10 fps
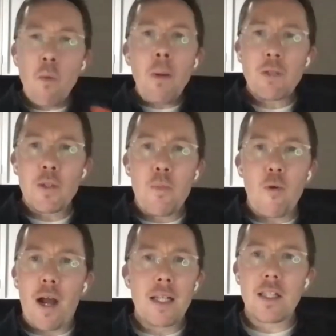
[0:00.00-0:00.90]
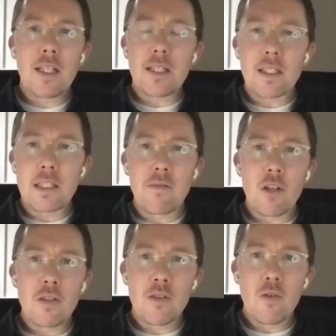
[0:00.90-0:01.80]
What were people doing prior to the
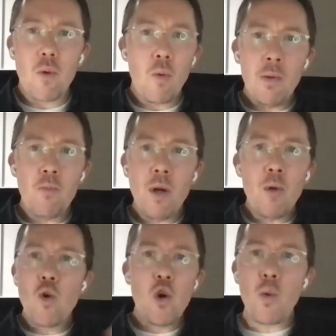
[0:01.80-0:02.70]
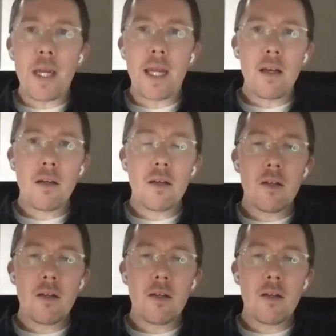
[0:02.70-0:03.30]
existence of Clwstwr? Where were we?